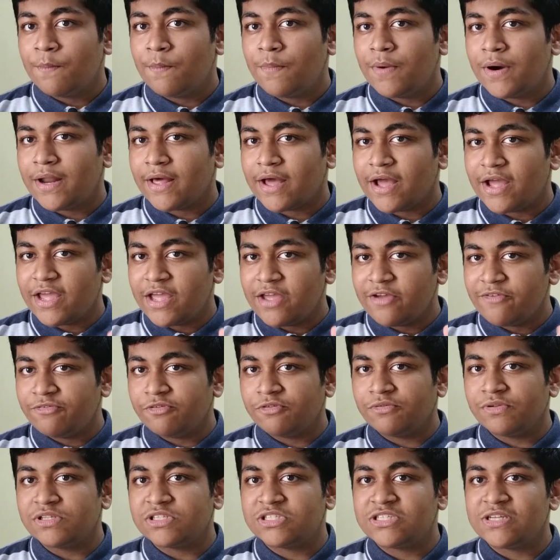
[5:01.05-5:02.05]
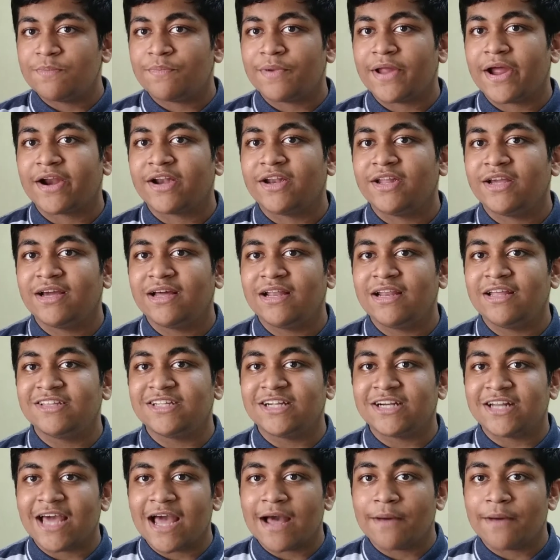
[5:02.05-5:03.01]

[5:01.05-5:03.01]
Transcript: but if you will see practically that